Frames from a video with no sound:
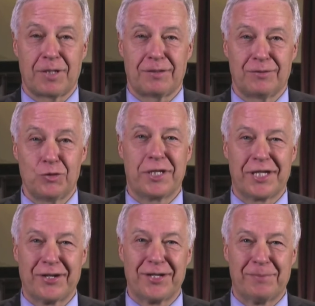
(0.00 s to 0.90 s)
the new
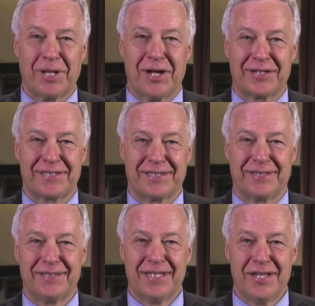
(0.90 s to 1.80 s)
kid on the block.
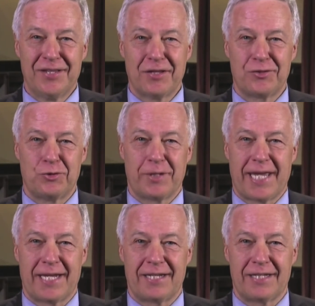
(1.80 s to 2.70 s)
The other 2
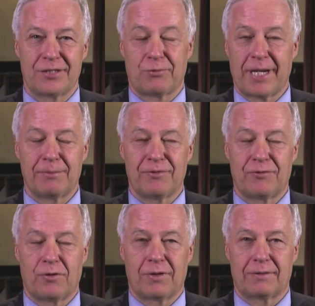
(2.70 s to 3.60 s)
candidates ran
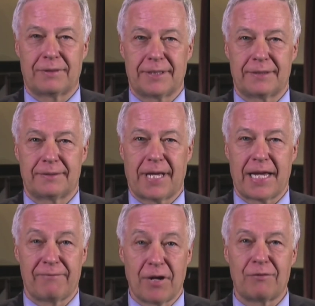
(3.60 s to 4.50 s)
before.
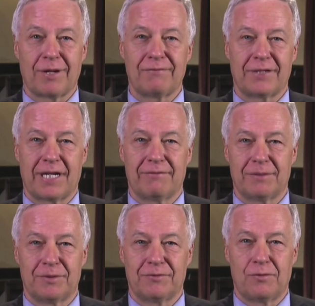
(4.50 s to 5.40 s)
I have not run for
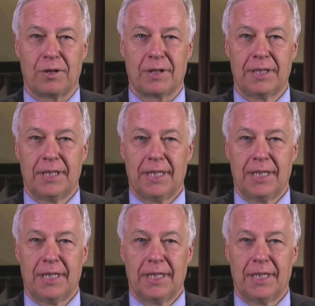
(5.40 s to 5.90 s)
governor before.